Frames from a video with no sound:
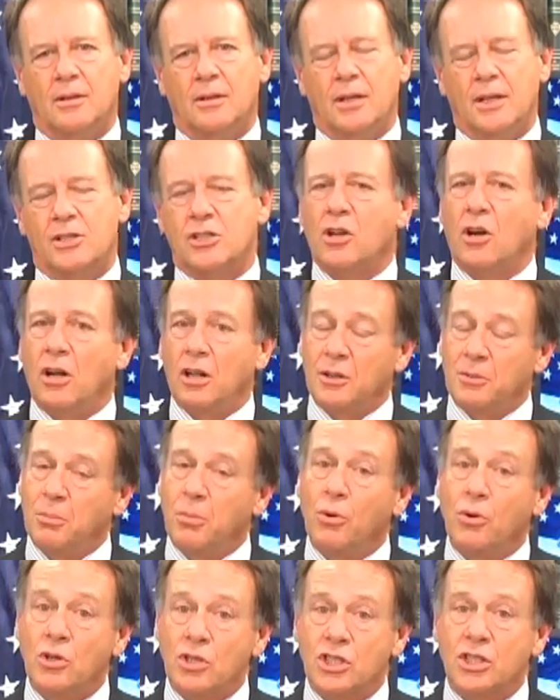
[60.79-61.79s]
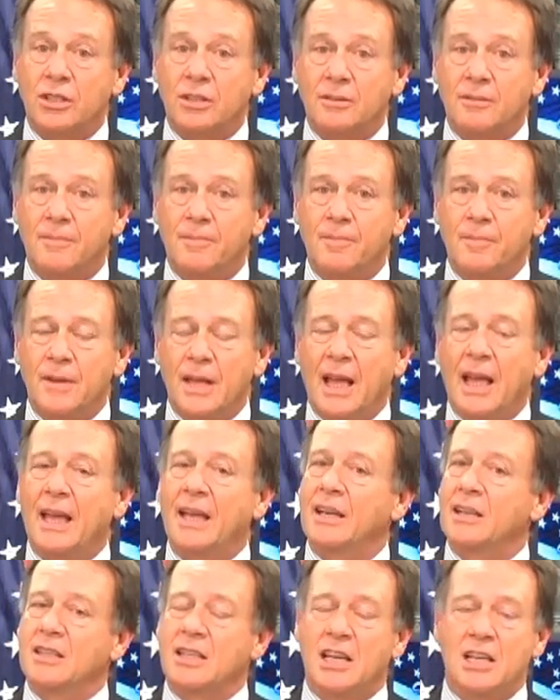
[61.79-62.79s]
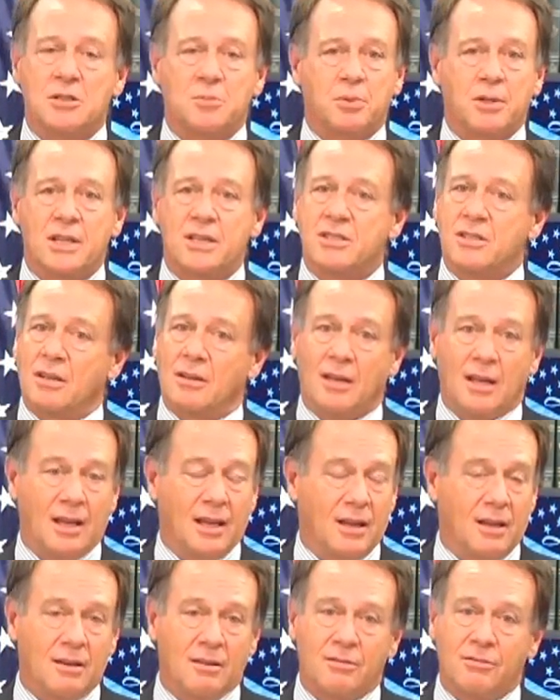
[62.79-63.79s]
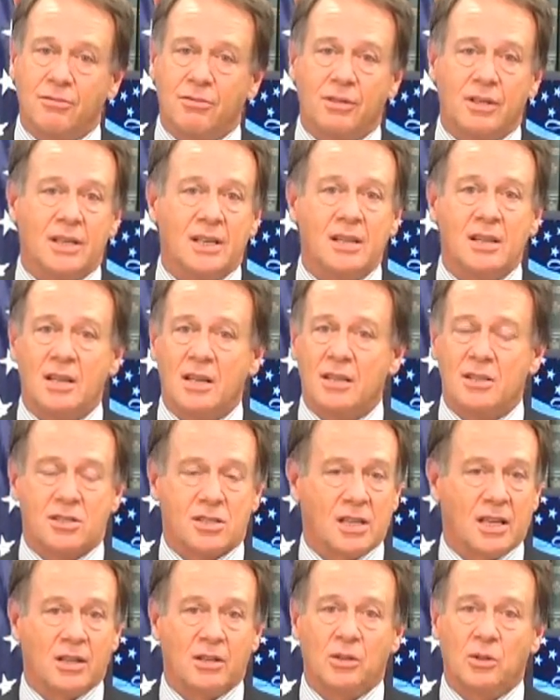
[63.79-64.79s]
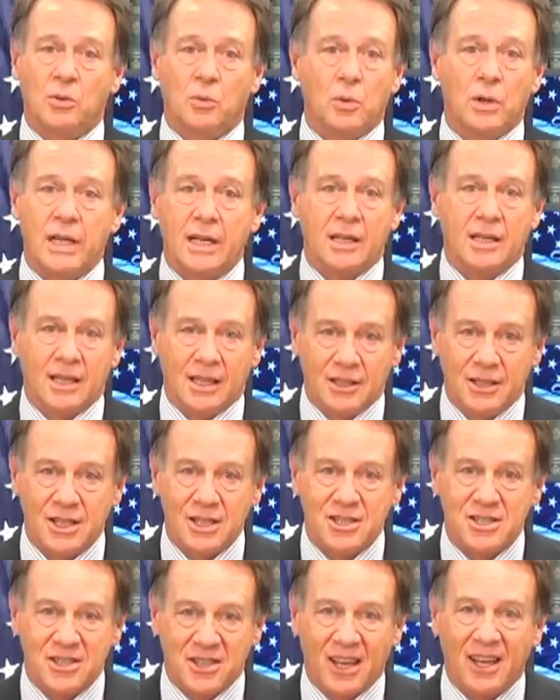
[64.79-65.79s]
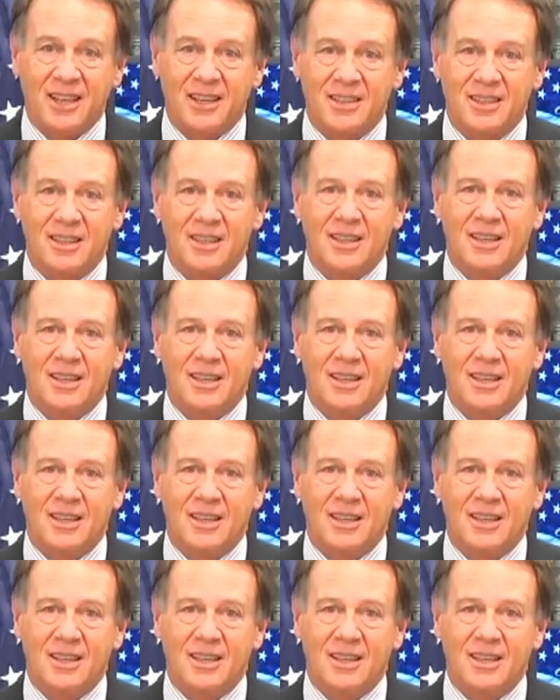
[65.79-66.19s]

It's called abortion, and it takes place every single week in this state